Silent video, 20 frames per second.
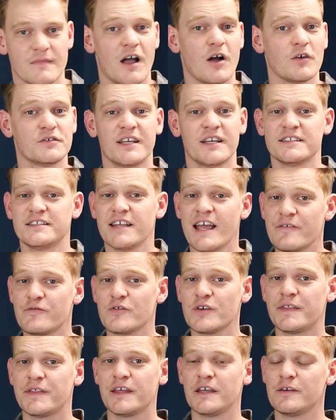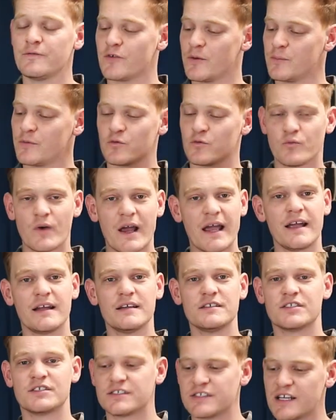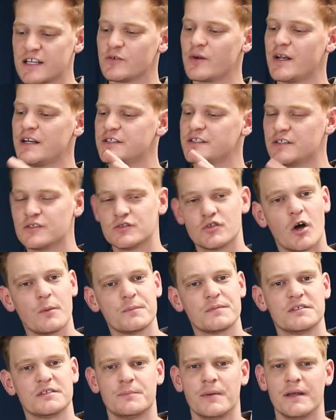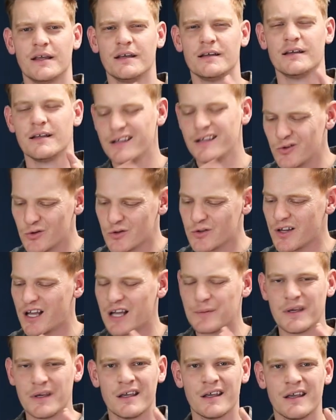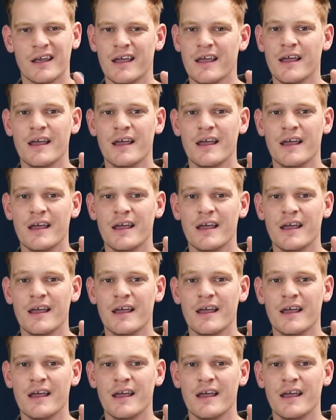I'll test everything from the range, acceleration, top speed, hill climbing,